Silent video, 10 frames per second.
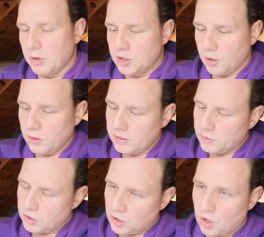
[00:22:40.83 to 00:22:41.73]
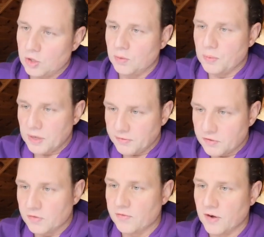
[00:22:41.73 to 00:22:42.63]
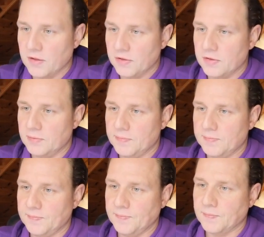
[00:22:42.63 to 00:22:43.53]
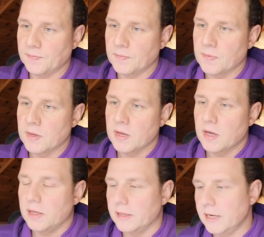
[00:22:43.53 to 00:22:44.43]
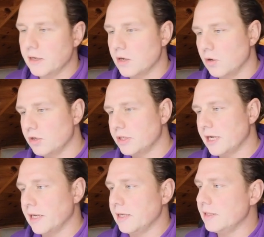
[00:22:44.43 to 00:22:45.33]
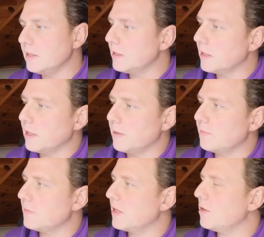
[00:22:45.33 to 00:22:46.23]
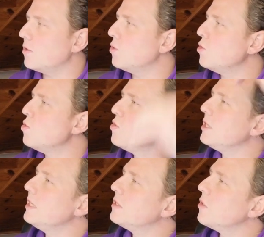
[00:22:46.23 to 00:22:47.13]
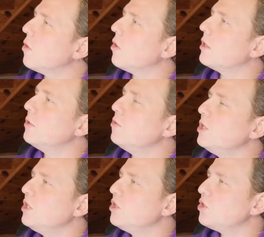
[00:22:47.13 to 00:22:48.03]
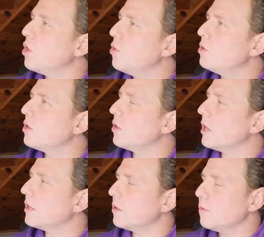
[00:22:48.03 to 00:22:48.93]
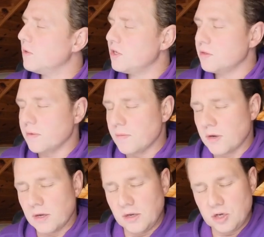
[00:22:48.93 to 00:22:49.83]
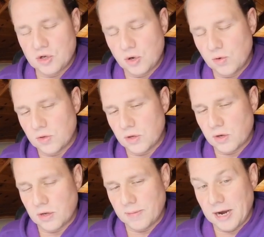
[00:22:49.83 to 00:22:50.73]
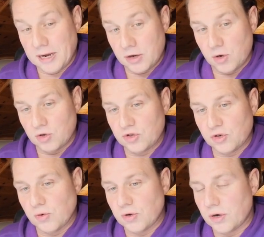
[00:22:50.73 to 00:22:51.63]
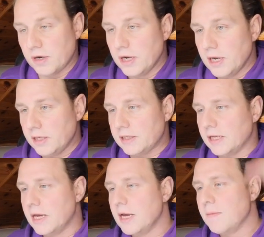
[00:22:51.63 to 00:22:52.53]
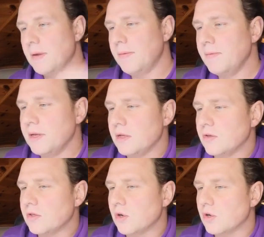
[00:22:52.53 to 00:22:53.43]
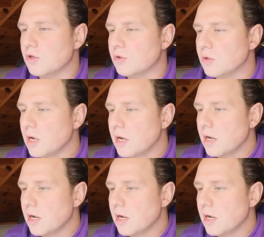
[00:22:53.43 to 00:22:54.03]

But she always was taught to breathe to the front. And then the coach said, listen, I don't know who he showed her. I don't know which swimmer he showed her. My coach showed her. He said, maybe we need to start to